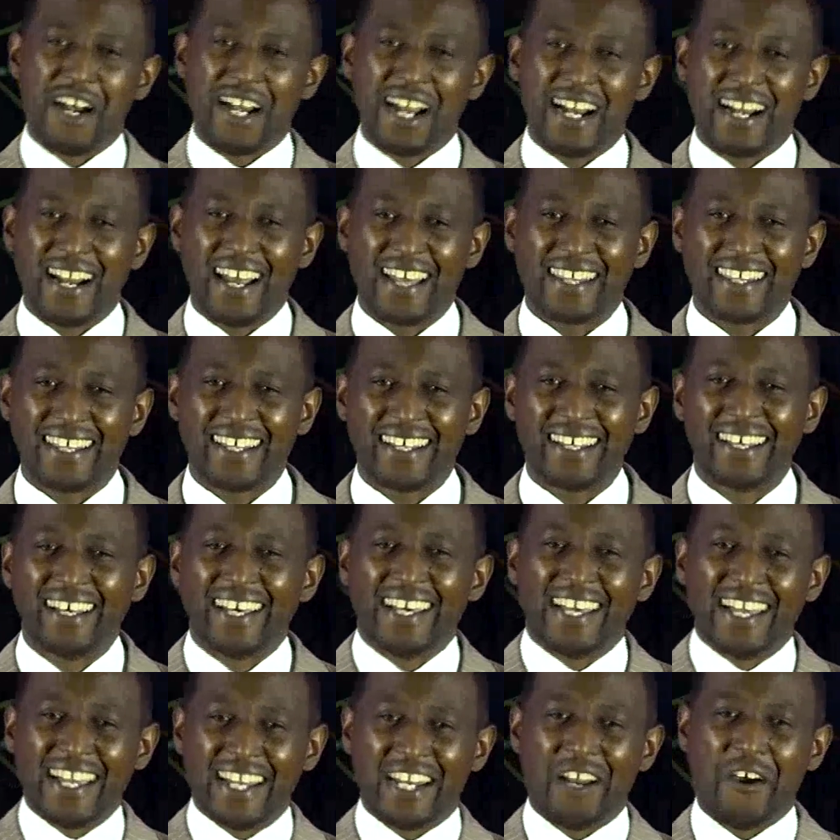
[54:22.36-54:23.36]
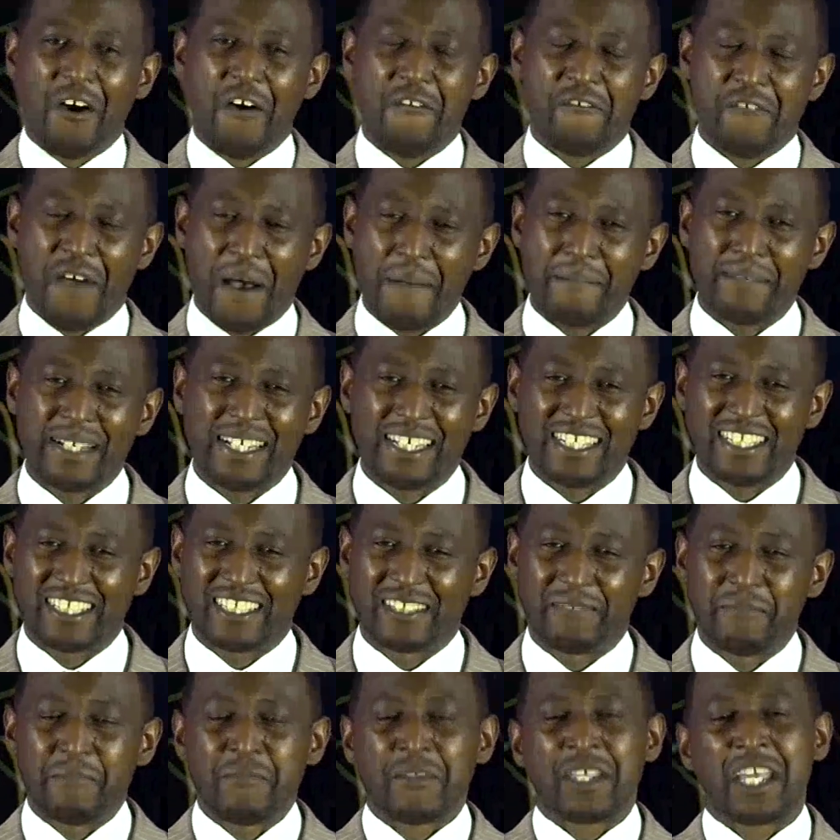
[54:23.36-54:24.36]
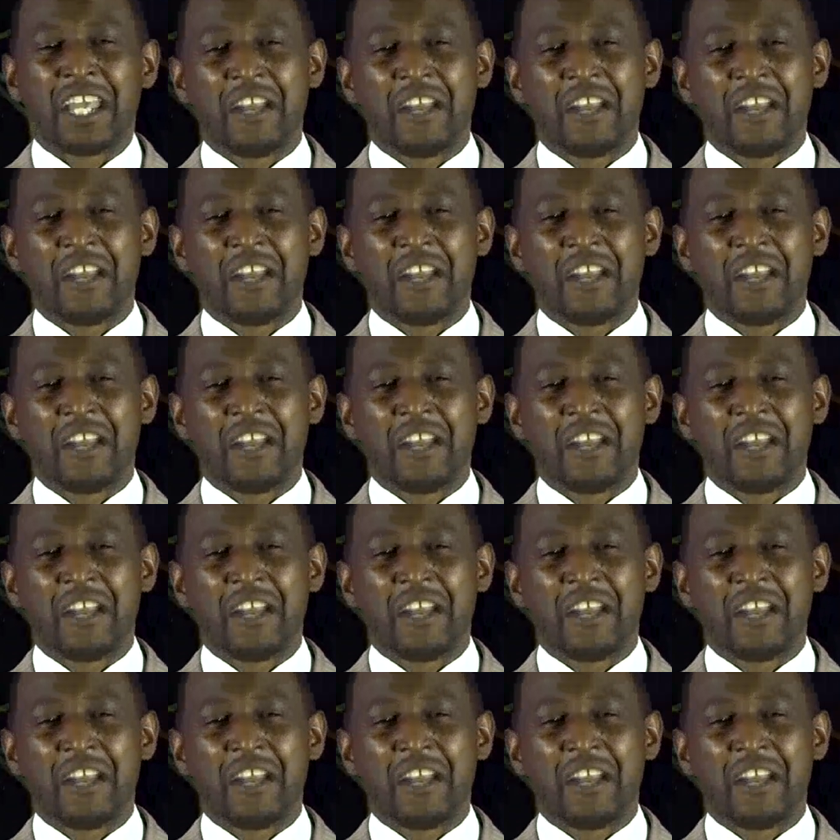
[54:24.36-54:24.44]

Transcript: one another in our families.